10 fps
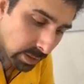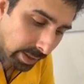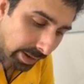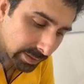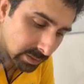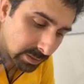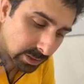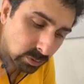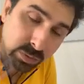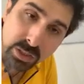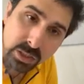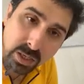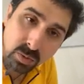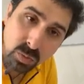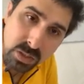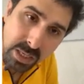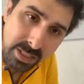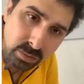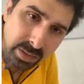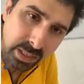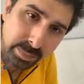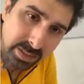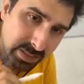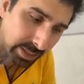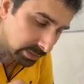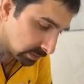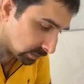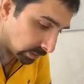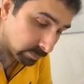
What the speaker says: at a theta to d theta, whose length of the element is r d theta.